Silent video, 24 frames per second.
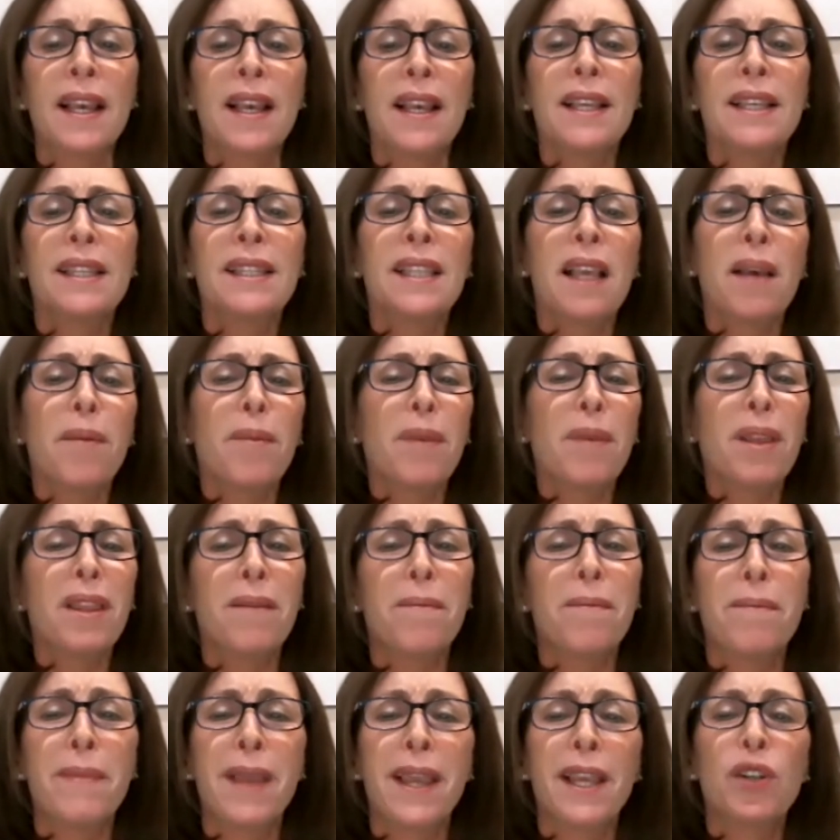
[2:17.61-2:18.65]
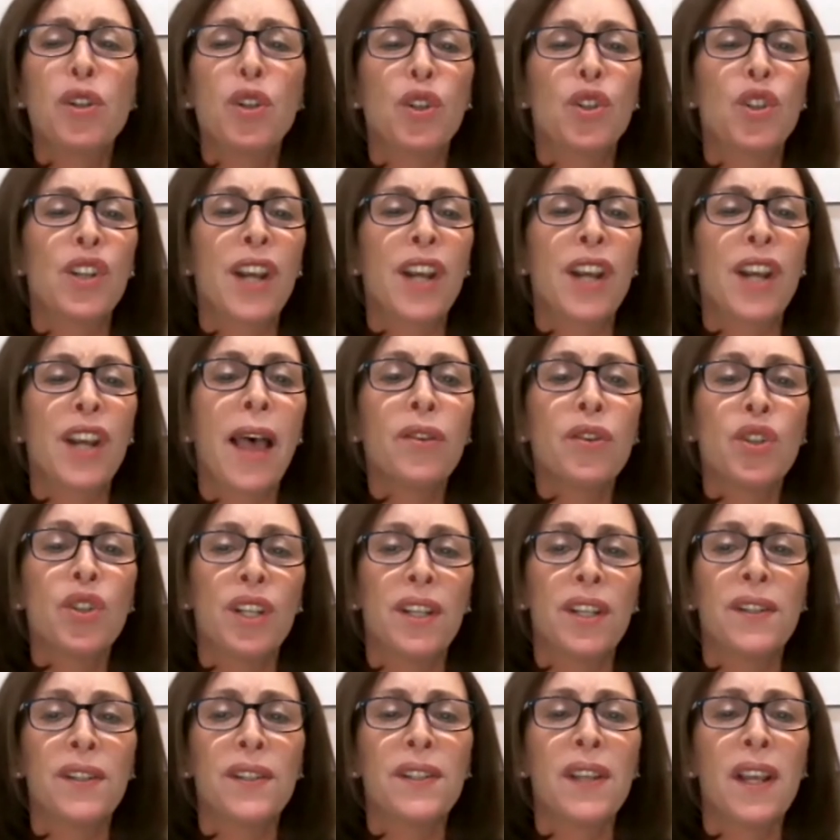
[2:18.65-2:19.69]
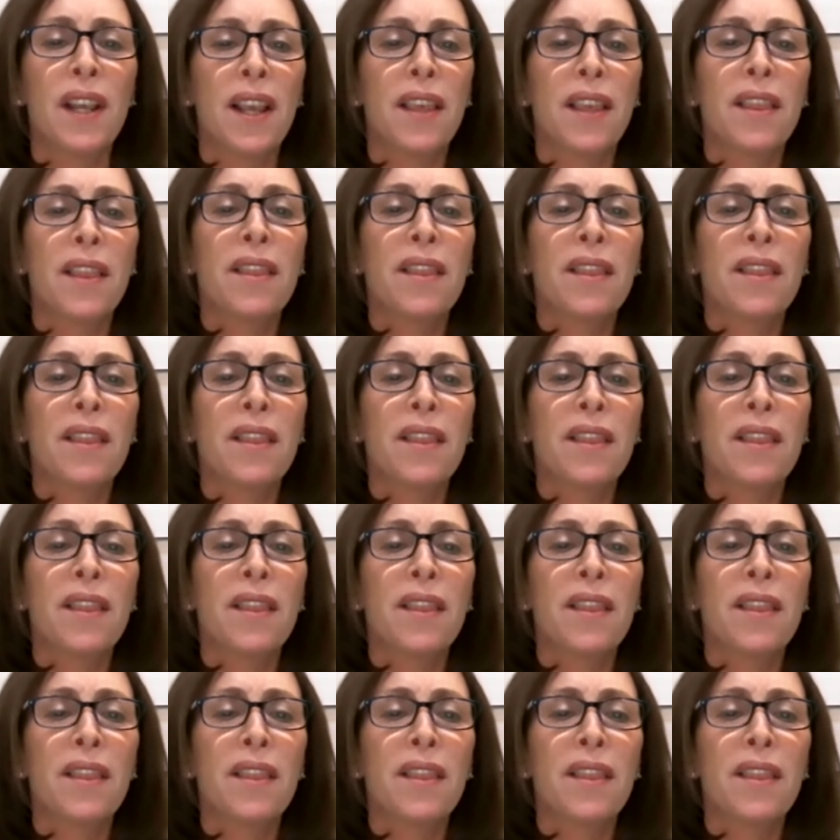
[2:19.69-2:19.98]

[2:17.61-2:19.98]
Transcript: some of the major challenges